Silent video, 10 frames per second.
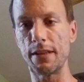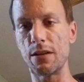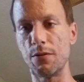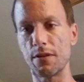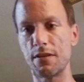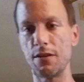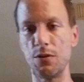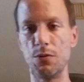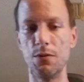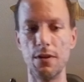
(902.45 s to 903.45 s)
going
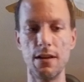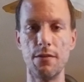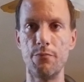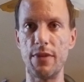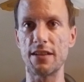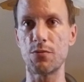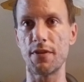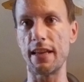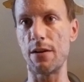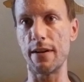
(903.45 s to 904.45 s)
to mess
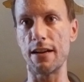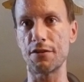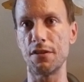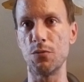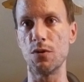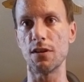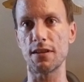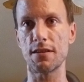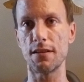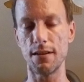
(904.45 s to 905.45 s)
with how it actually
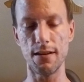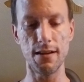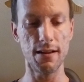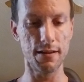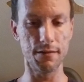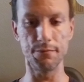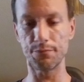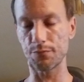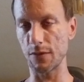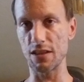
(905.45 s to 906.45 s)
works.
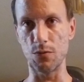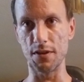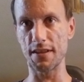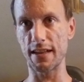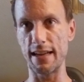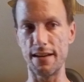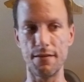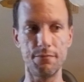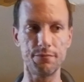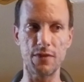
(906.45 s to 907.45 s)
So once
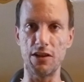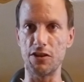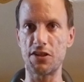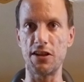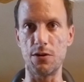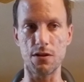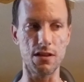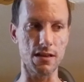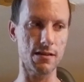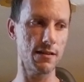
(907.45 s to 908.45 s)
again, you're a shit out of luck.